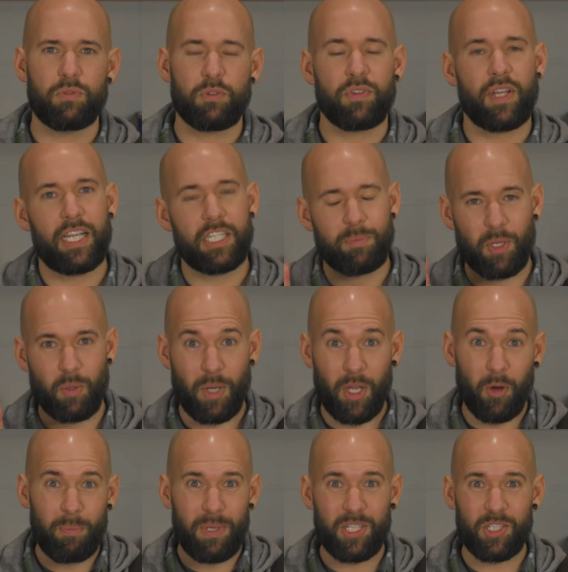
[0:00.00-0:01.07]
for flies, but it
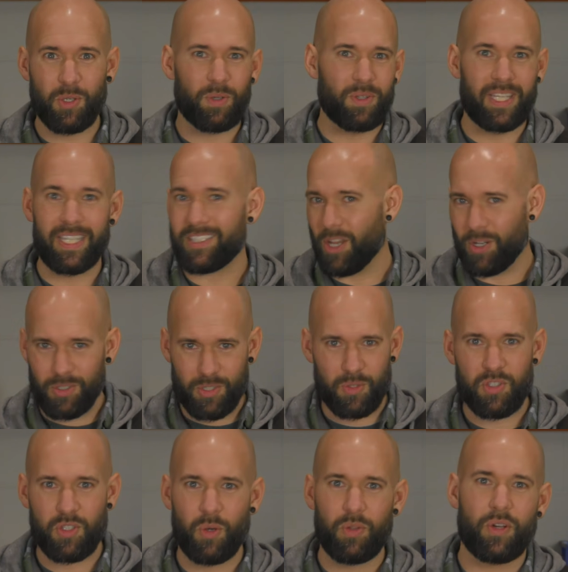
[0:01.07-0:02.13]
will be shortly. As long as there's
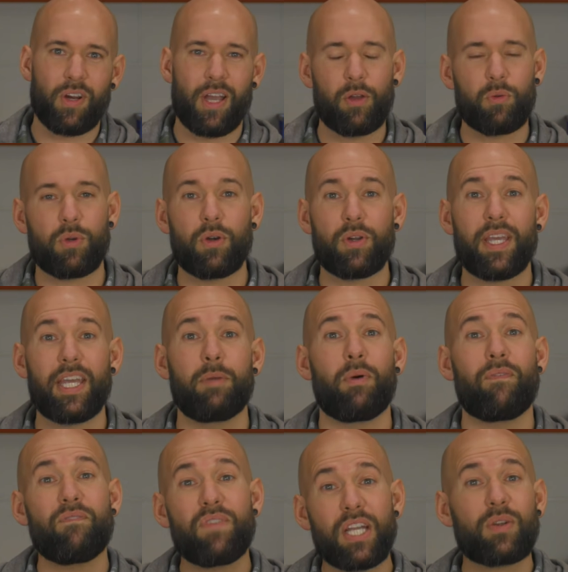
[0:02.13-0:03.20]
snow on the ground, we're okay.
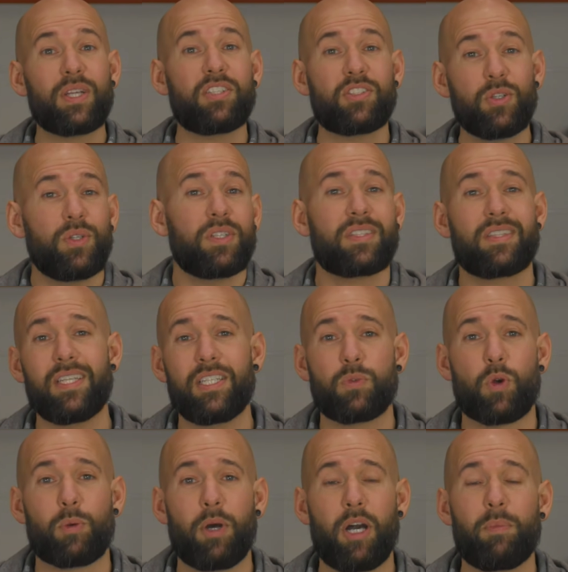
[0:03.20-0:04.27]
But very soon as things
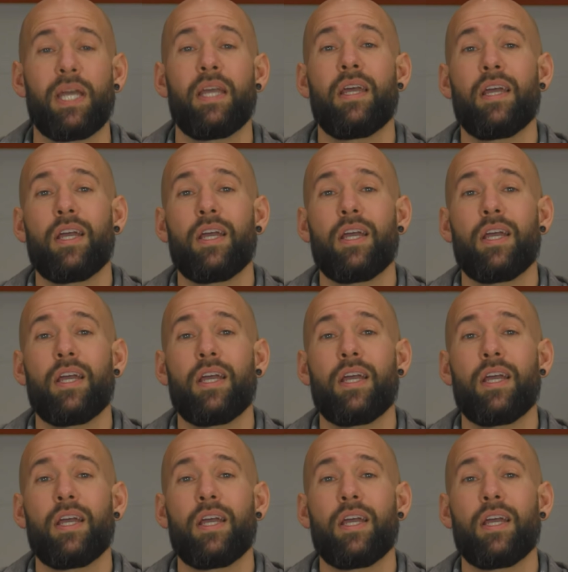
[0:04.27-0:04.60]
warm up,